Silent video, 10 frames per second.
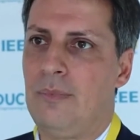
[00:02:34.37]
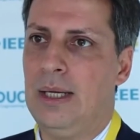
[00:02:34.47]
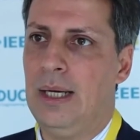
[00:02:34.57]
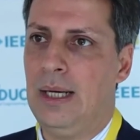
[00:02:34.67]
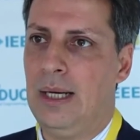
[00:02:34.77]

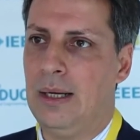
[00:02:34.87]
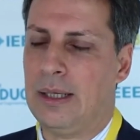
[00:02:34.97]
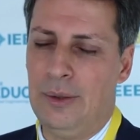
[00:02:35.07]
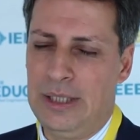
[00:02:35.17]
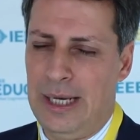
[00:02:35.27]

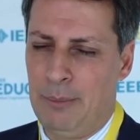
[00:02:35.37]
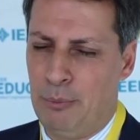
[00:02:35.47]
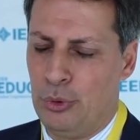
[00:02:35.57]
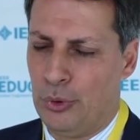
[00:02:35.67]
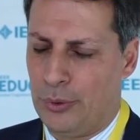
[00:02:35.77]
Currently, I'm a
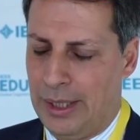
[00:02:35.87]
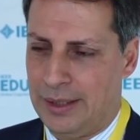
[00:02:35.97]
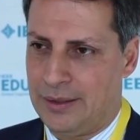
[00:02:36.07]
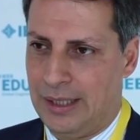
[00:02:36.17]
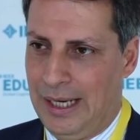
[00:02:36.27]

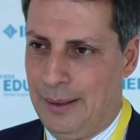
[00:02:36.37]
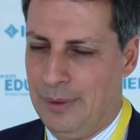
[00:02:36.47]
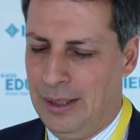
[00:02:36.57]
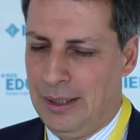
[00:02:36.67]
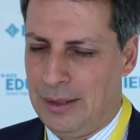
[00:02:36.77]
bureaucrat. I'm
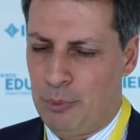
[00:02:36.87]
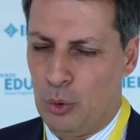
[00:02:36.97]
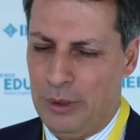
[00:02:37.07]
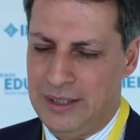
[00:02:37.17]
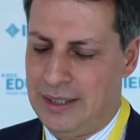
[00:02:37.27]
the
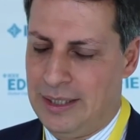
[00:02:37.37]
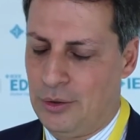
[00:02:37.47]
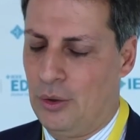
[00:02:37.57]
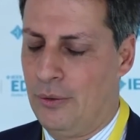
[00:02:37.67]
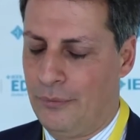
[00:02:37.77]

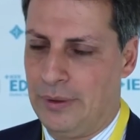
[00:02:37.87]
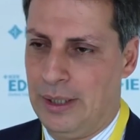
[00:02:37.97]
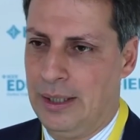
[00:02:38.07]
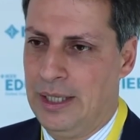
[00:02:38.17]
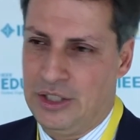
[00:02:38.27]
pro-president of
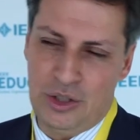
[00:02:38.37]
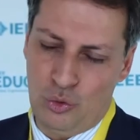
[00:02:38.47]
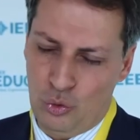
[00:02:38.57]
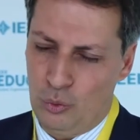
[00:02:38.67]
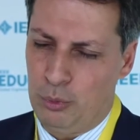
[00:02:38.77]

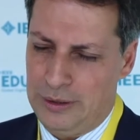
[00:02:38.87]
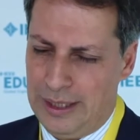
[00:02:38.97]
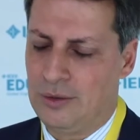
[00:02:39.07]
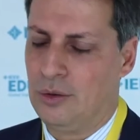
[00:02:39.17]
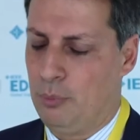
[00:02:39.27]
Instituto
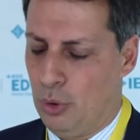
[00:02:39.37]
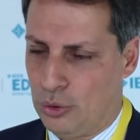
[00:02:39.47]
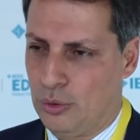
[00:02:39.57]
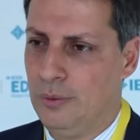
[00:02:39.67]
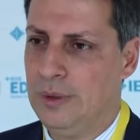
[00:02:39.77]
Politecnico de
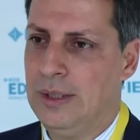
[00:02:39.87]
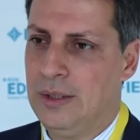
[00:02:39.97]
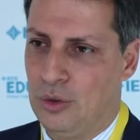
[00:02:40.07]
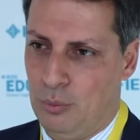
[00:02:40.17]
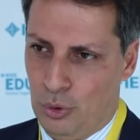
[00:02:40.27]
Porto,
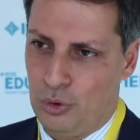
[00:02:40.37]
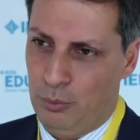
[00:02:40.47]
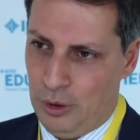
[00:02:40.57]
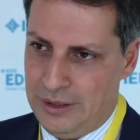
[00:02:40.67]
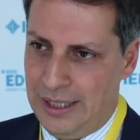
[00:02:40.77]
so Porto
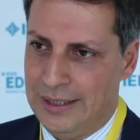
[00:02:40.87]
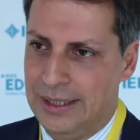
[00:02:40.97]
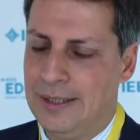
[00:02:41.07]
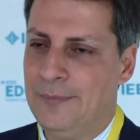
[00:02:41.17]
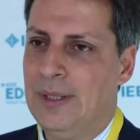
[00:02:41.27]

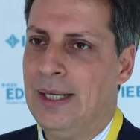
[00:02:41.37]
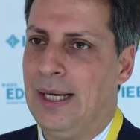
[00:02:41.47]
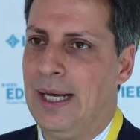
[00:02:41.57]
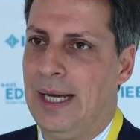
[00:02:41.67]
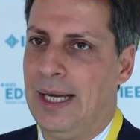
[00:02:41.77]
Polytechnic,
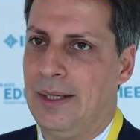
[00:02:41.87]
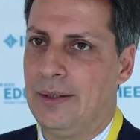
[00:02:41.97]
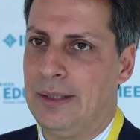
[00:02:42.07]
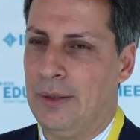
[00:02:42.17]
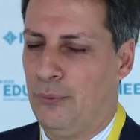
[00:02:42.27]

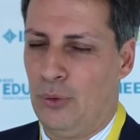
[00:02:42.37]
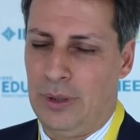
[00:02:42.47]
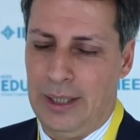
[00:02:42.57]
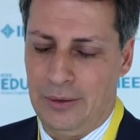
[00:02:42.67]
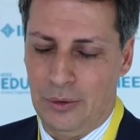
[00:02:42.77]
and
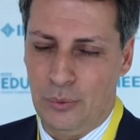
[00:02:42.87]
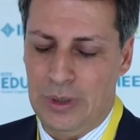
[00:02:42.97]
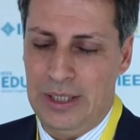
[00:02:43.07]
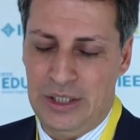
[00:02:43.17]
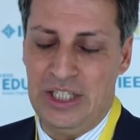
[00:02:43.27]
therefore I don't
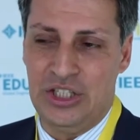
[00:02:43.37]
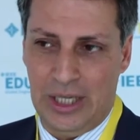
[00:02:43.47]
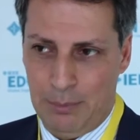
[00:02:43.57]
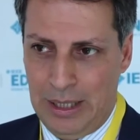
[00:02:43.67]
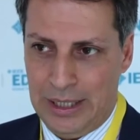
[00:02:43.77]
really teach
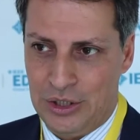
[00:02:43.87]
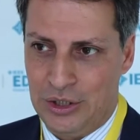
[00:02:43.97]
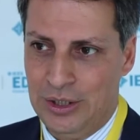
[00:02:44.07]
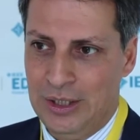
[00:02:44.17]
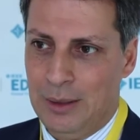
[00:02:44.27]
that
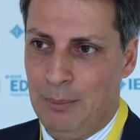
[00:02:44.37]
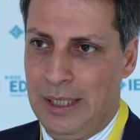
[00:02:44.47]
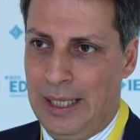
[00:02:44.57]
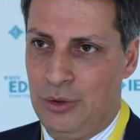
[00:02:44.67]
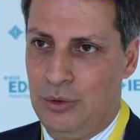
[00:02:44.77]
much.
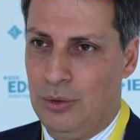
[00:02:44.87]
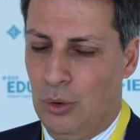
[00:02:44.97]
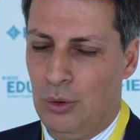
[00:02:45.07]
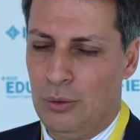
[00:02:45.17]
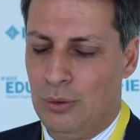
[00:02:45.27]
But I
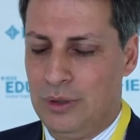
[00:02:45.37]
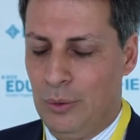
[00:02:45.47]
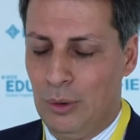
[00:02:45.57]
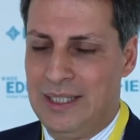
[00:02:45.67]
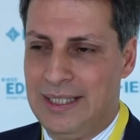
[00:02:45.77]

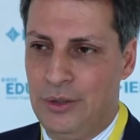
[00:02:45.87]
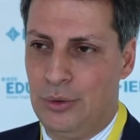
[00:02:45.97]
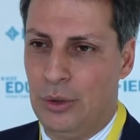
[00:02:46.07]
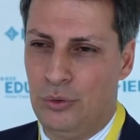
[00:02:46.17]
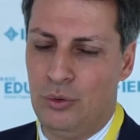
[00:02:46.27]
always tend
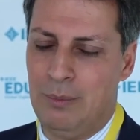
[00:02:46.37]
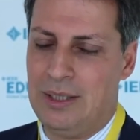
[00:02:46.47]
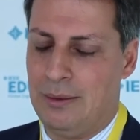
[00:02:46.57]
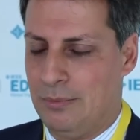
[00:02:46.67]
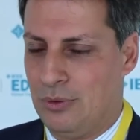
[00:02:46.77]
to go
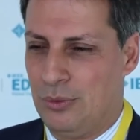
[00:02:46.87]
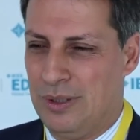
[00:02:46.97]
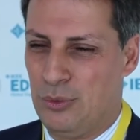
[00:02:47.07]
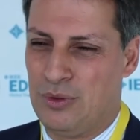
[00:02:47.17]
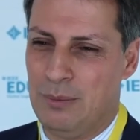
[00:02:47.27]
to
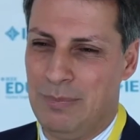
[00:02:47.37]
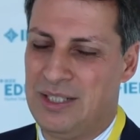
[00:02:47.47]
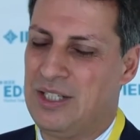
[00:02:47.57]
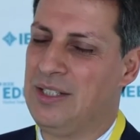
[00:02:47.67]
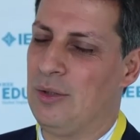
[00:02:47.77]
those
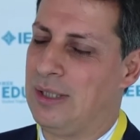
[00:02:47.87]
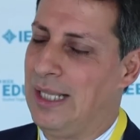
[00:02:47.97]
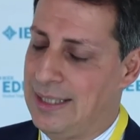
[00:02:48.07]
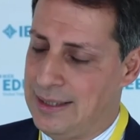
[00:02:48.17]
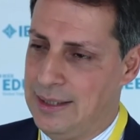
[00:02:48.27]
magistral
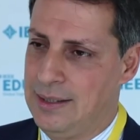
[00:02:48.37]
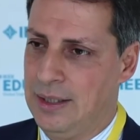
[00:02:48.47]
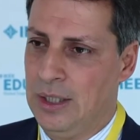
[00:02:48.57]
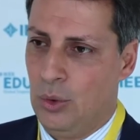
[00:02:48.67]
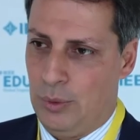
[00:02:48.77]
classes
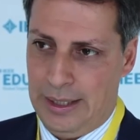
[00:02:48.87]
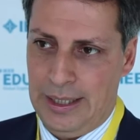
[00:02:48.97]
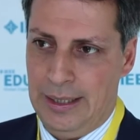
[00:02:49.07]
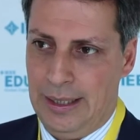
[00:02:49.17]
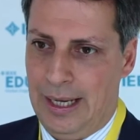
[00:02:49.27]
where I
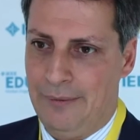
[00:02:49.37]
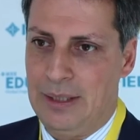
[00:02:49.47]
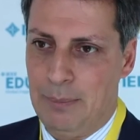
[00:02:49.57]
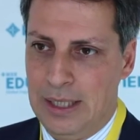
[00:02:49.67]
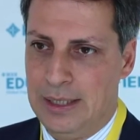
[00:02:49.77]
can have
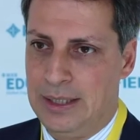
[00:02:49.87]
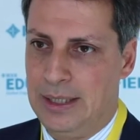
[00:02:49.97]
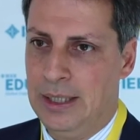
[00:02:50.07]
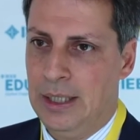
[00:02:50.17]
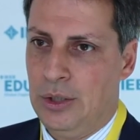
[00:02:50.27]
the
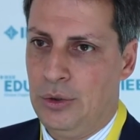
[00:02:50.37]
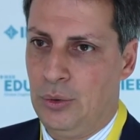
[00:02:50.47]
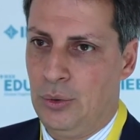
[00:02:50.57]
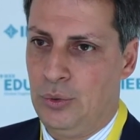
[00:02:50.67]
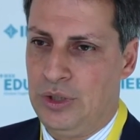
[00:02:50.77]
ability
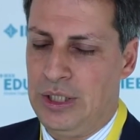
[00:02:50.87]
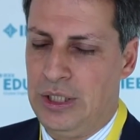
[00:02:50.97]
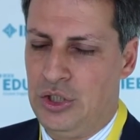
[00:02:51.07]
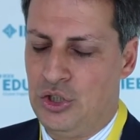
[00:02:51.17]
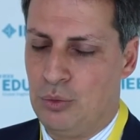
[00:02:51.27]
to
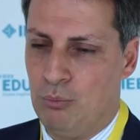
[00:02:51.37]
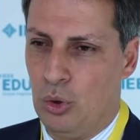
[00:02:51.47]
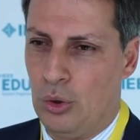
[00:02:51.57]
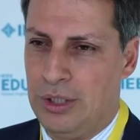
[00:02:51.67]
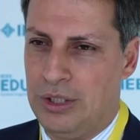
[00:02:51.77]
teach
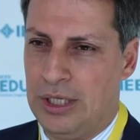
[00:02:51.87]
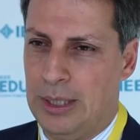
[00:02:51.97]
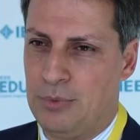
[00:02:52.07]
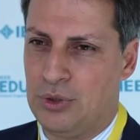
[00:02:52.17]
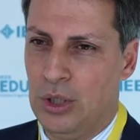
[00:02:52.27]
more in
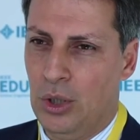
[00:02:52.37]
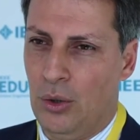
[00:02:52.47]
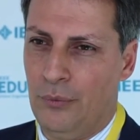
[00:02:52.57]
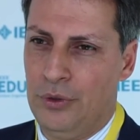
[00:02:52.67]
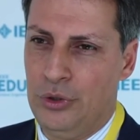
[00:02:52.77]
terms
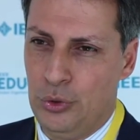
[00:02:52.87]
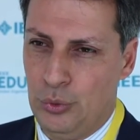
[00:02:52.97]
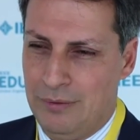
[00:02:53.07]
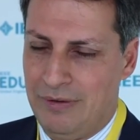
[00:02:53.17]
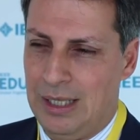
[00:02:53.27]
of the
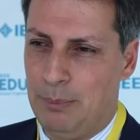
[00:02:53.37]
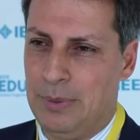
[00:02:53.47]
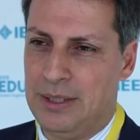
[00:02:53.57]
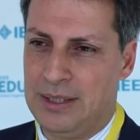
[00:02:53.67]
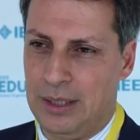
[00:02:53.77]
new
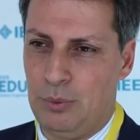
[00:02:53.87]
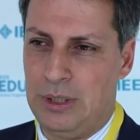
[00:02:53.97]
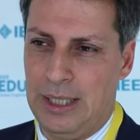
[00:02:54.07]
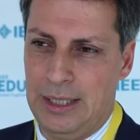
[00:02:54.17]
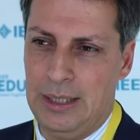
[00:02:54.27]
developments that we
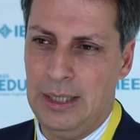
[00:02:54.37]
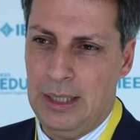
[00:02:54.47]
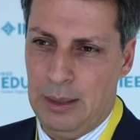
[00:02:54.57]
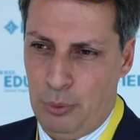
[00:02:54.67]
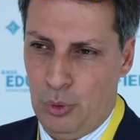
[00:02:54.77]
can
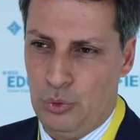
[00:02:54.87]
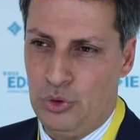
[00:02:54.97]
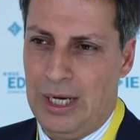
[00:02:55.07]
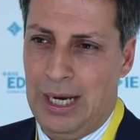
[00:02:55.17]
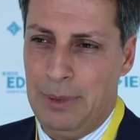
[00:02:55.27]

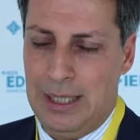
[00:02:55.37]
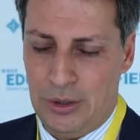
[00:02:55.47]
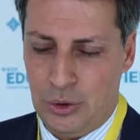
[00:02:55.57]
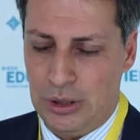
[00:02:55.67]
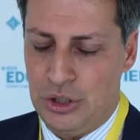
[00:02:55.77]
approach. I'm an
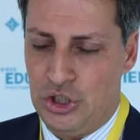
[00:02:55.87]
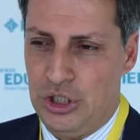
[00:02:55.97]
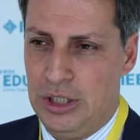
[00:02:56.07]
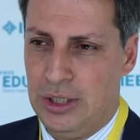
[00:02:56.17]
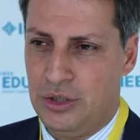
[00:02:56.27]
electrical
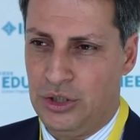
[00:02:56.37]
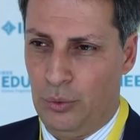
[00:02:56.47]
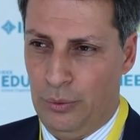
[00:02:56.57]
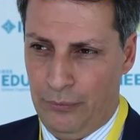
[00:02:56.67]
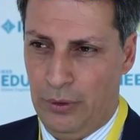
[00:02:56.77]
engineer,
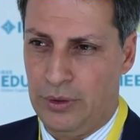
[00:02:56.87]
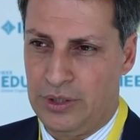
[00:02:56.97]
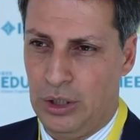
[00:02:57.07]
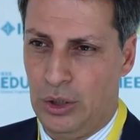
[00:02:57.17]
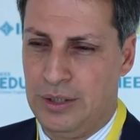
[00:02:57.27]
so we
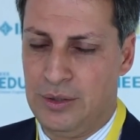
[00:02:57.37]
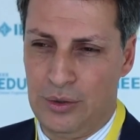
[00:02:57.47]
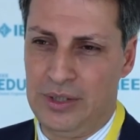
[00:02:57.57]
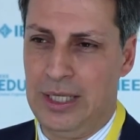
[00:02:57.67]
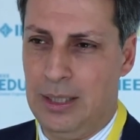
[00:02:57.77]
focus a lot in
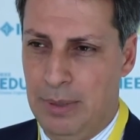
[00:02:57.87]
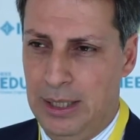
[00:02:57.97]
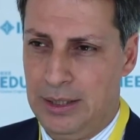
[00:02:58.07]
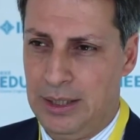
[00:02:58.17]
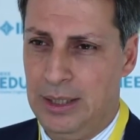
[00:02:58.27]

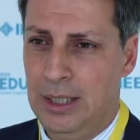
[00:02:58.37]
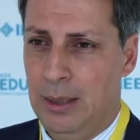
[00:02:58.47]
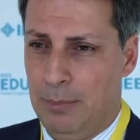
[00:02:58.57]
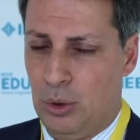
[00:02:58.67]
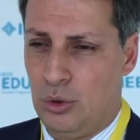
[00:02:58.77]

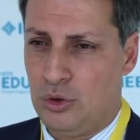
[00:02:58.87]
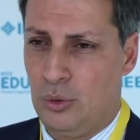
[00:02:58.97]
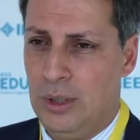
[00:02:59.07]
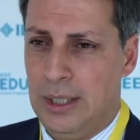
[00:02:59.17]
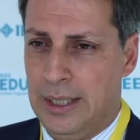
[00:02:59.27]
sustainability, but
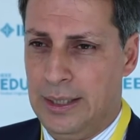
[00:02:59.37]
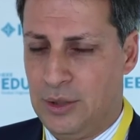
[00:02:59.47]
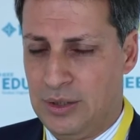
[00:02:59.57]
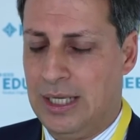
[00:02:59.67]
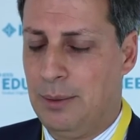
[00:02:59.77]
also in
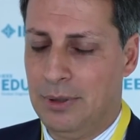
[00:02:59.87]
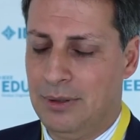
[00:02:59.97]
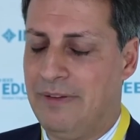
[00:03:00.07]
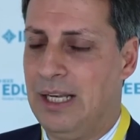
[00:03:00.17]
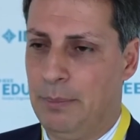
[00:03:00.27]
sustainable
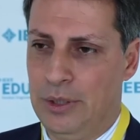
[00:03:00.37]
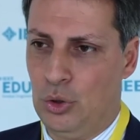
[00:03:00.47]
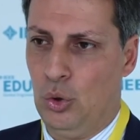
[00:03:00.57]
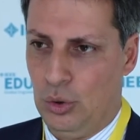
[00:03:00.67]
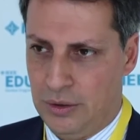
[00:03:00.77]

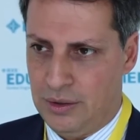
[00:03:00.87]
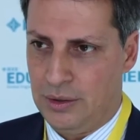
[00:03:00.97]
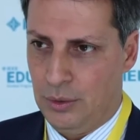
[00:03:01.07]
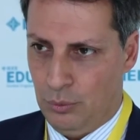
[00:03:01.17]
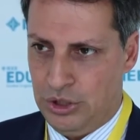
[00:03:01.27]
development
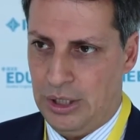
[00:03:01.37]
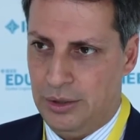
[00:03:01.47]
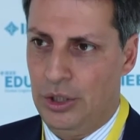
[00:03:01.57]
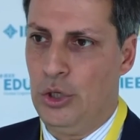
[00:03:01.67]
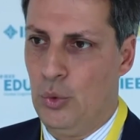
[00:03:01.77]
goals, which
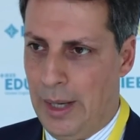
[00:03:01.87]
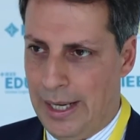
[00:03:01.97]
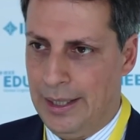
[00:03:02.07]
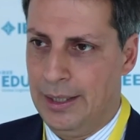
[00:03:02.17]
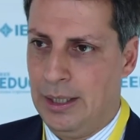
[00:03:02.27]
are the
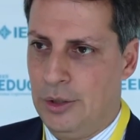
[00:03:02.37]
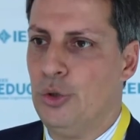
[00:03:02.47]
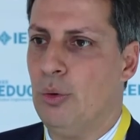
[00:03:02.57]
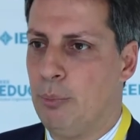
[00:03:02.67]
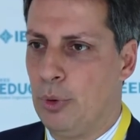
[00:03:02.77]
UN
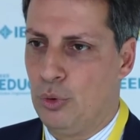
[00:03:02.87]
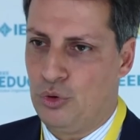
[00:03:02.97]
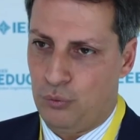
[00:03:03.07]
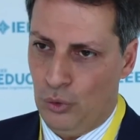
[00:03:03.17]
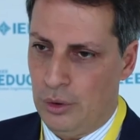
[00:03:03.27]
new
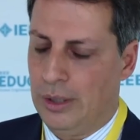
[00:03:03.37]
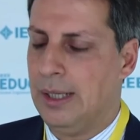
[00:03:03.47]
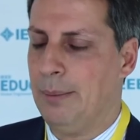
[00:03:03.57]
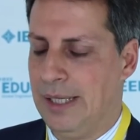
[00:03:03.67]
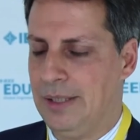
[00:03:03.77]
approach for
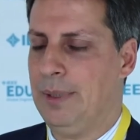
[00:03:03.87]
a better